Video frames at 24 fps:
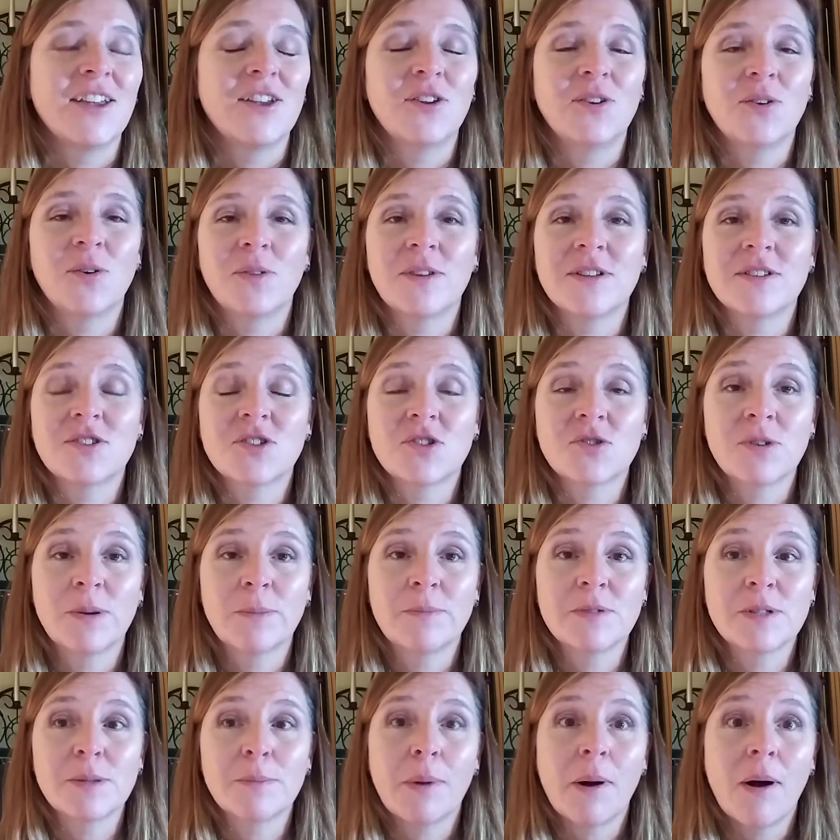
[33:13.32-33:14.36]
you know this trip
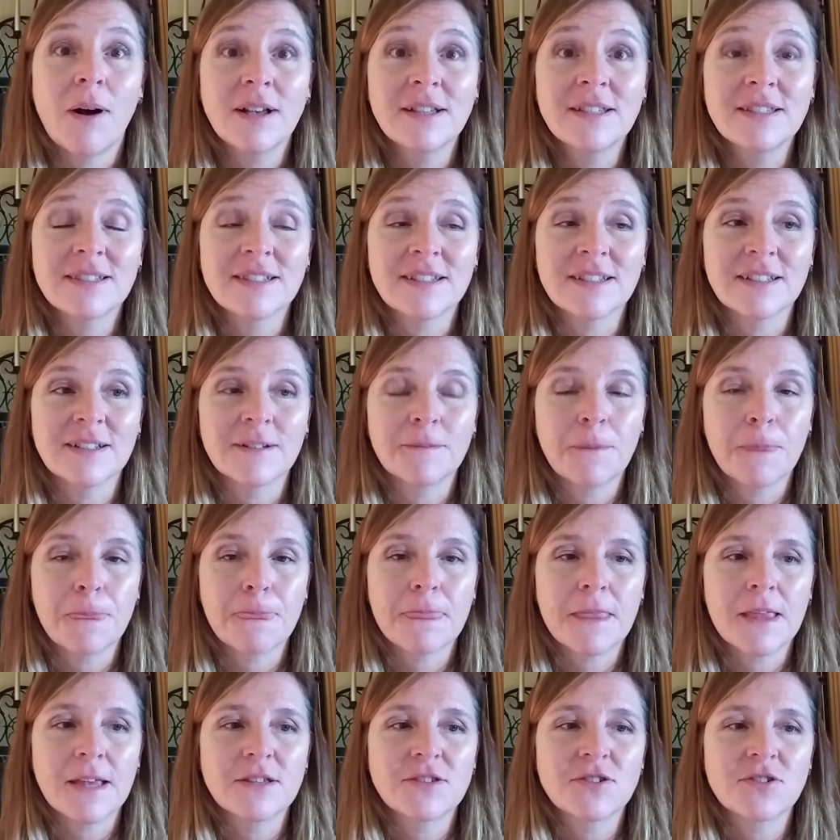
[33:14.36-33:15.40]
to Boston
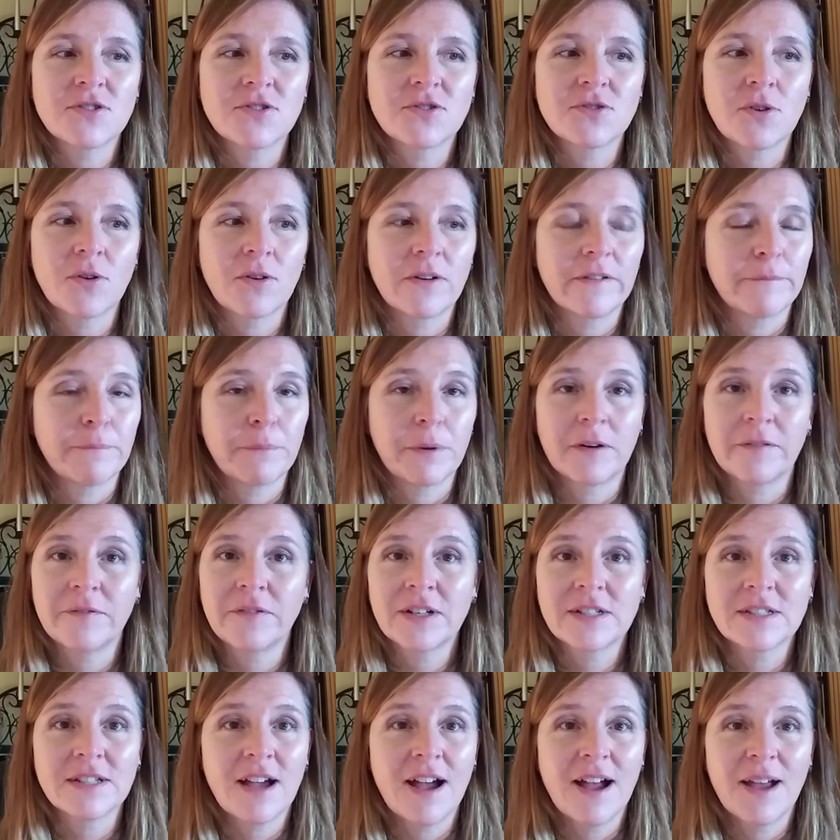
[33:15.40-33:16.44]
sort of
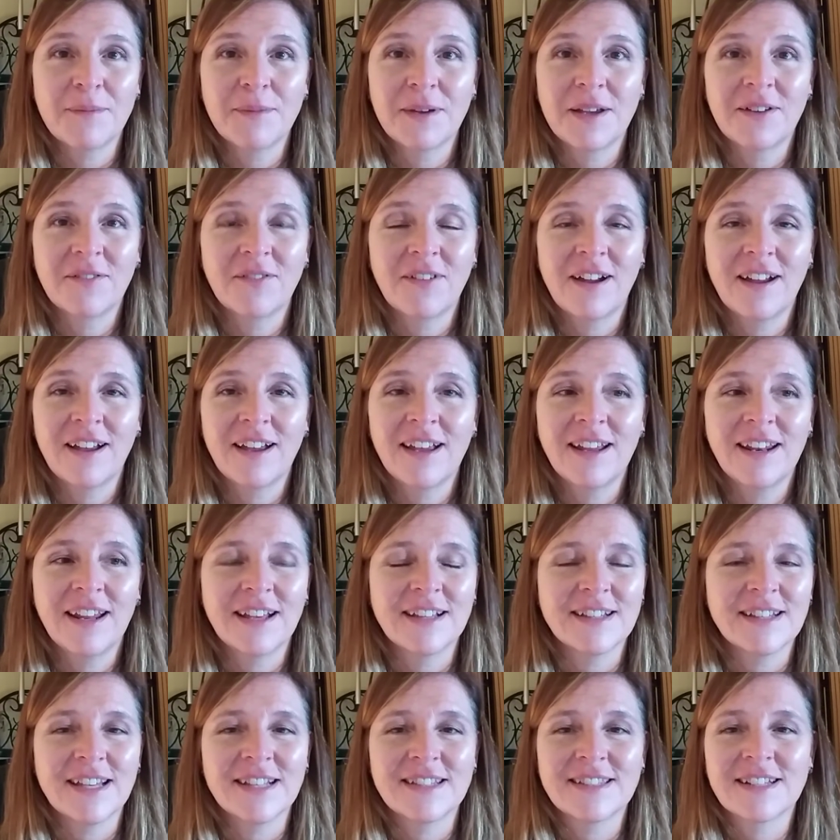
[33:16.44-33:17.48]
perfect timing, right?
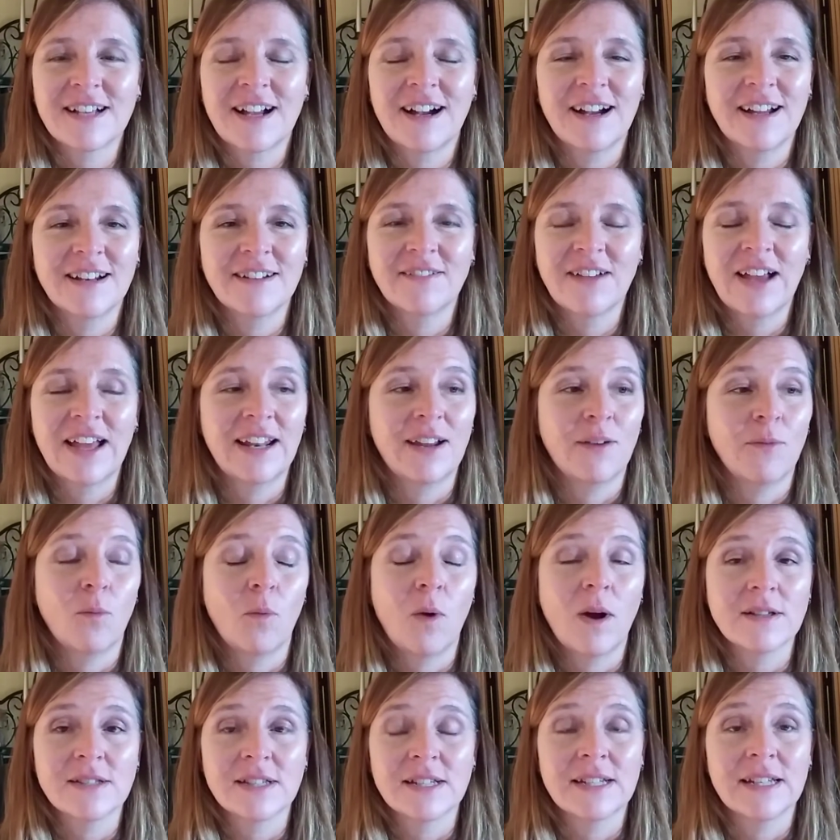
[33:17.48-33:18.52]
It, it's kind of and it
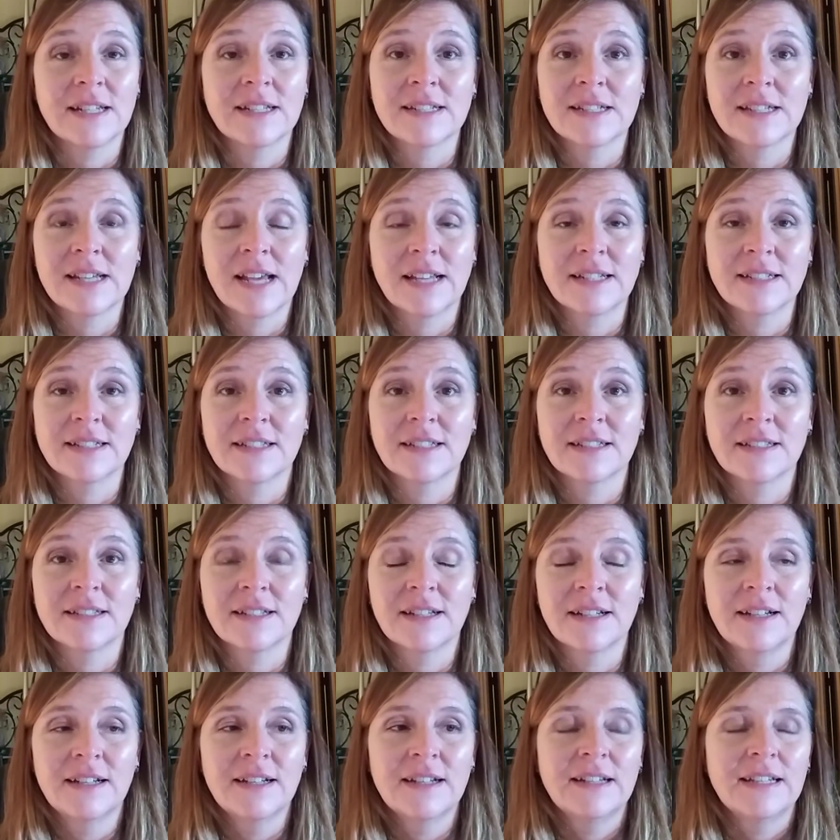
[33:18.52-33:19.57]
wasn't intended.
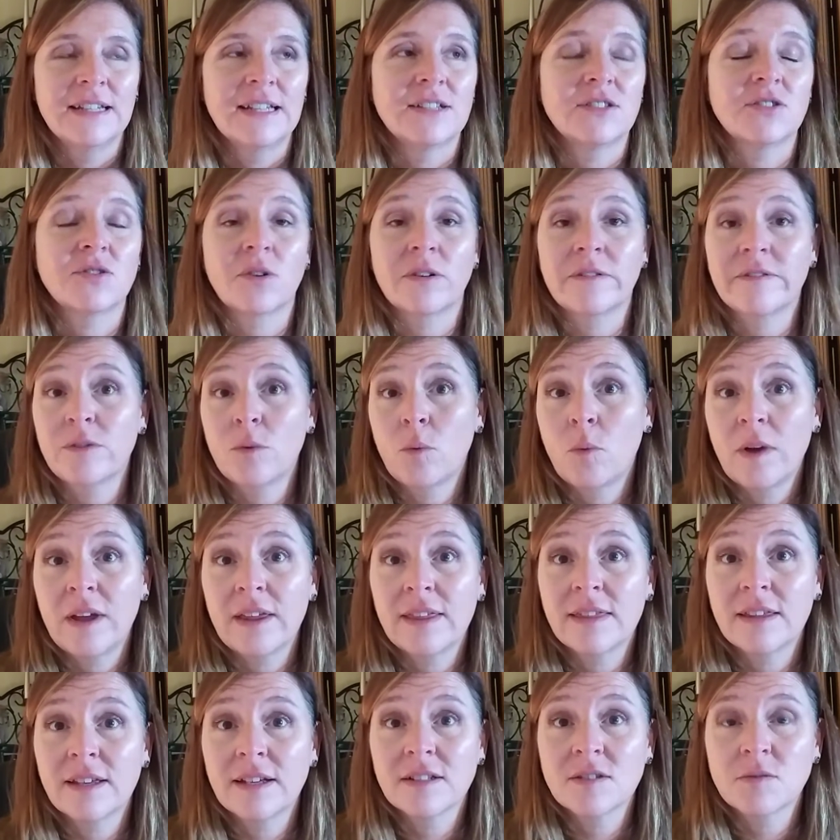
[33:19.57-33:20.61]
It's sort of the way
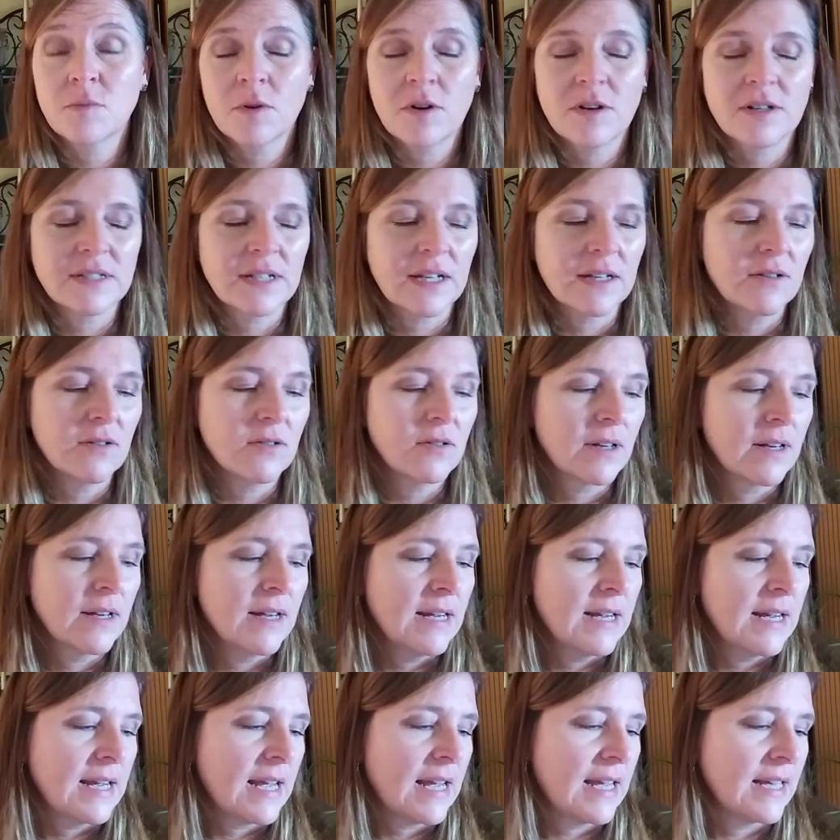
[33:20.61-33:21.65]
things worked out,
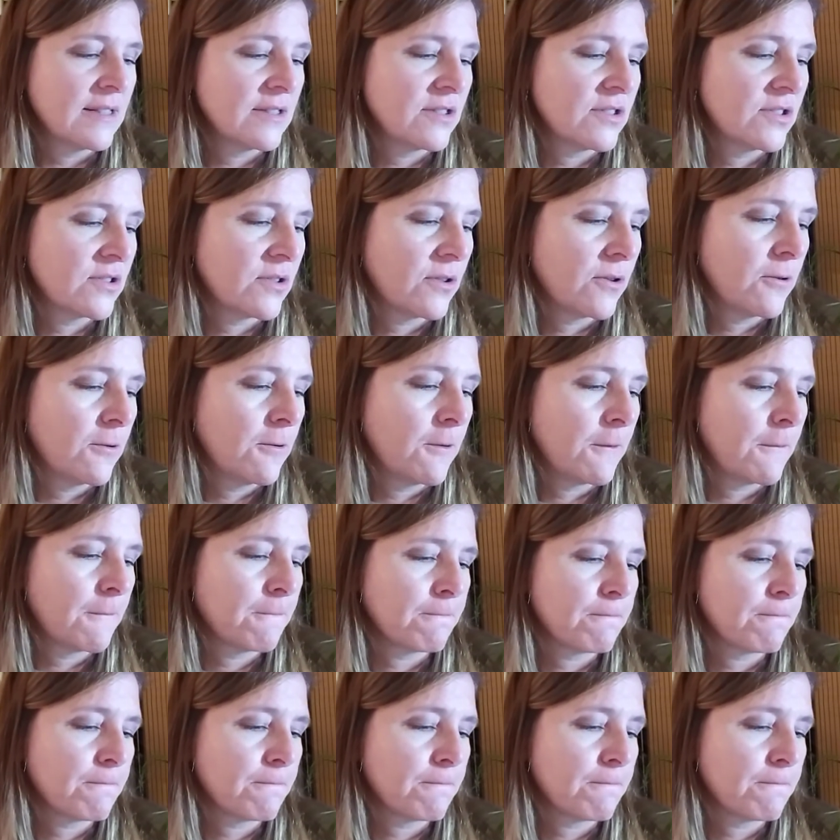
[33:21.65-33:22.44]
and so